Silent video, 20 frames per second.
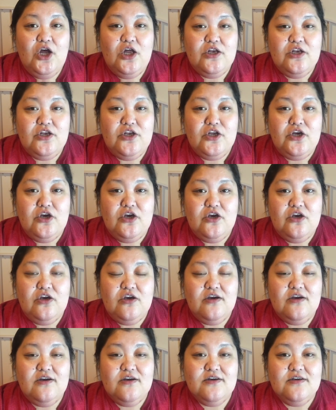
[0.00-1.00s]
new,
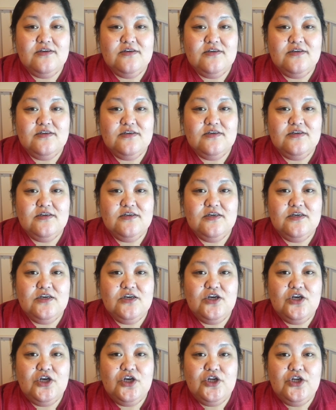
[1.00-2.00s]

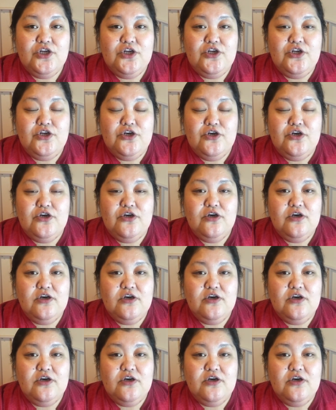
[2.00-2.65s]
new.